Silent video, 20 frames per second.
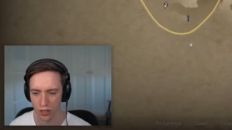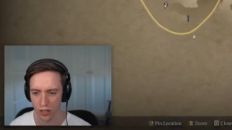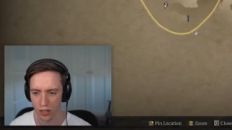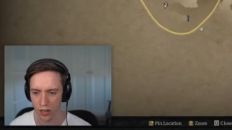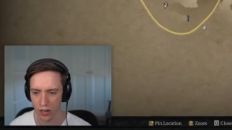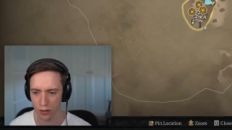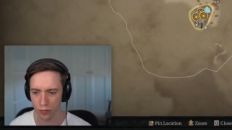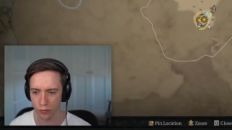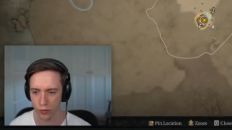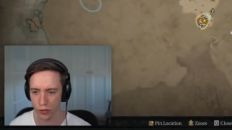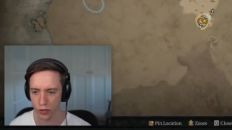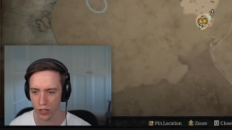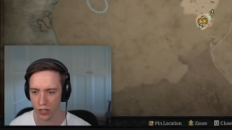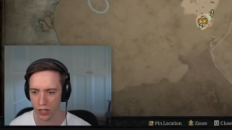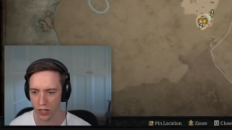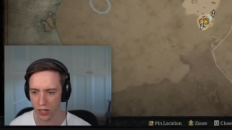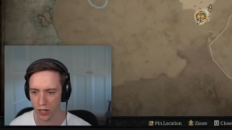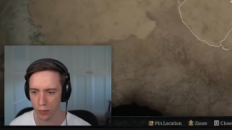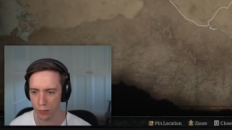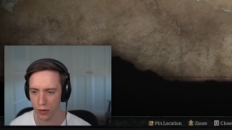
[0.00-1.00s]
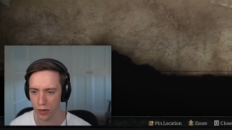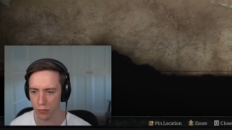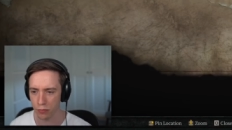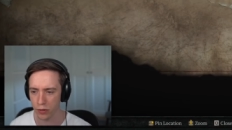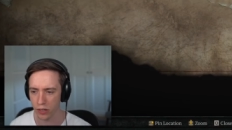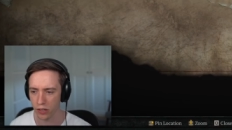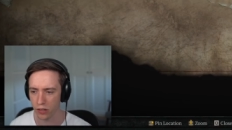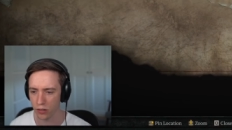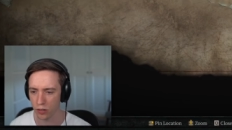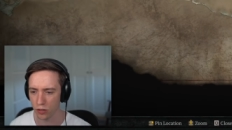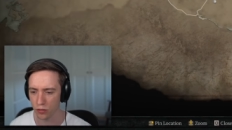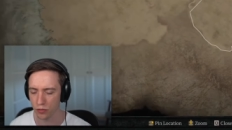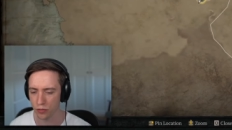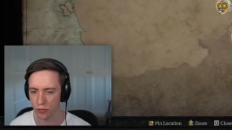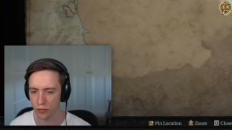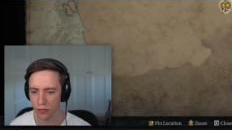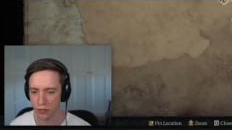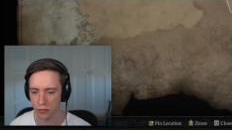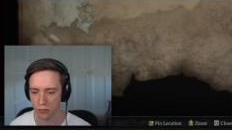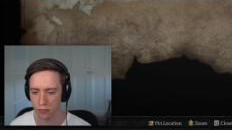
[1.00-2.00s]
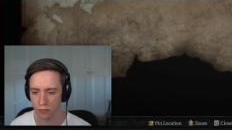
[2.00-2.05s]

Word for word: kind of feels like I am in the middle of...